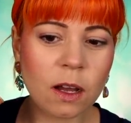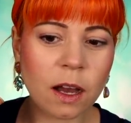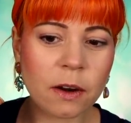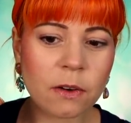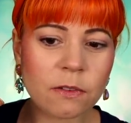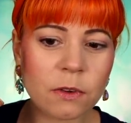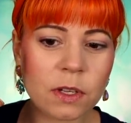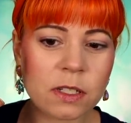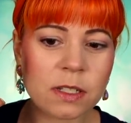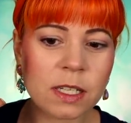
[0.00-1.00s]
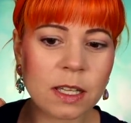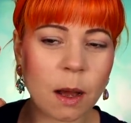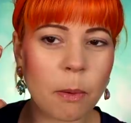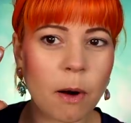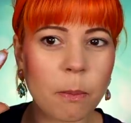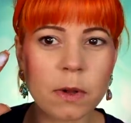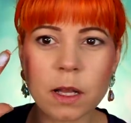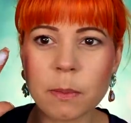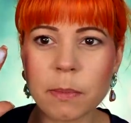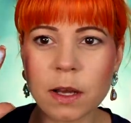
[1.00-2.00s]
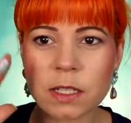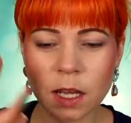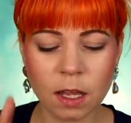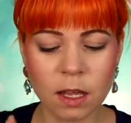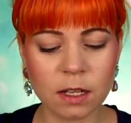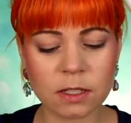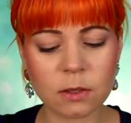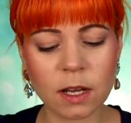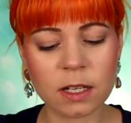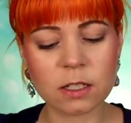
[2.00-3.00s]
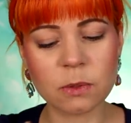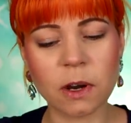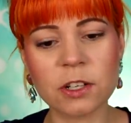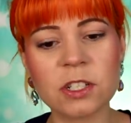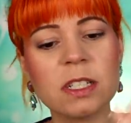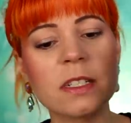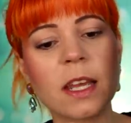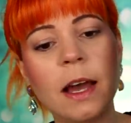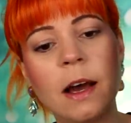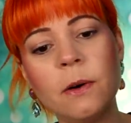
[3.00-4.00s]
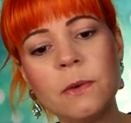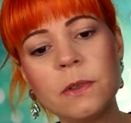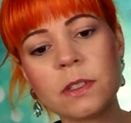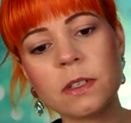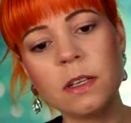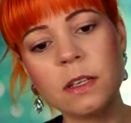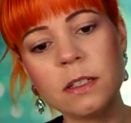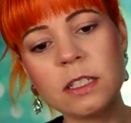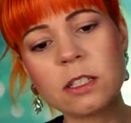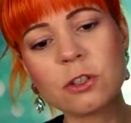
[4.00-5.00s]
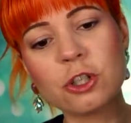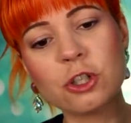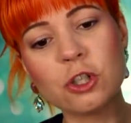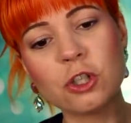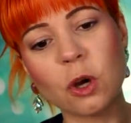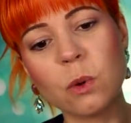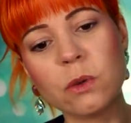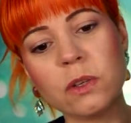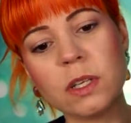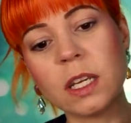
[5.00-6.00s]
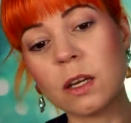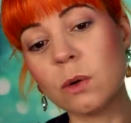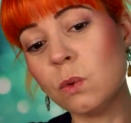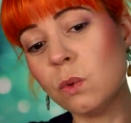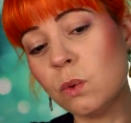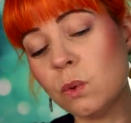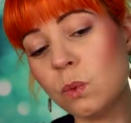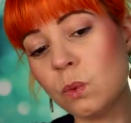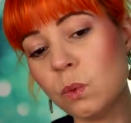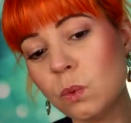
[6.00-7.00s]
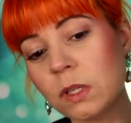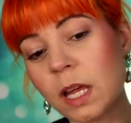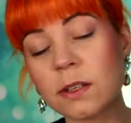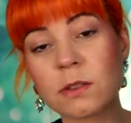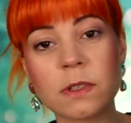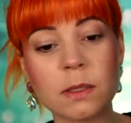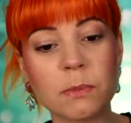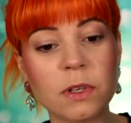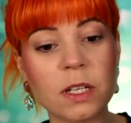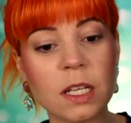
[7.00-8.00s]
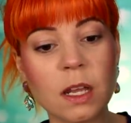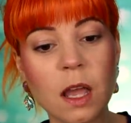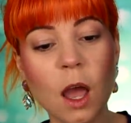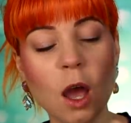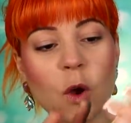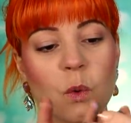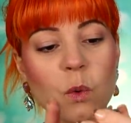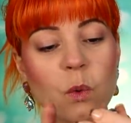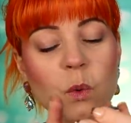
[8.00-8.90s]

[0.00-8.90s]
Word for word: I don't know if you can see that properly, but let's go ahead and swatch this out. These are so unique. Ooh, that is really pretty. Ooh.